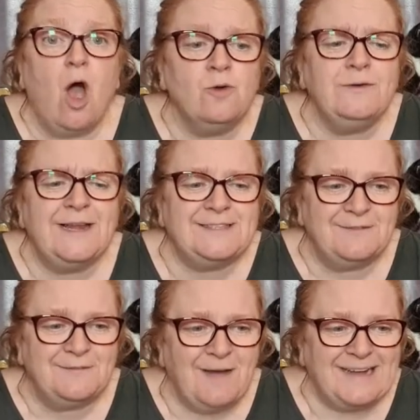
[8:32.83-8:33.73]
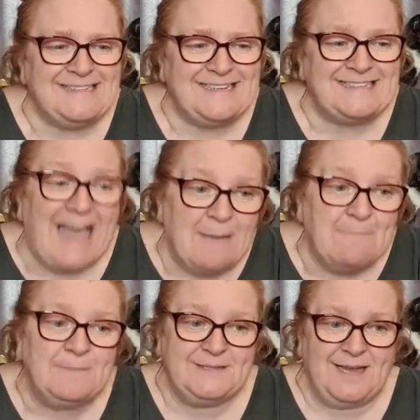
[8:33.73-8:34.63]
only to find it
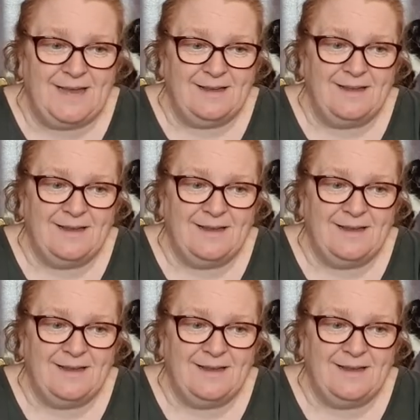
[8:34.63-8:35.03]
empty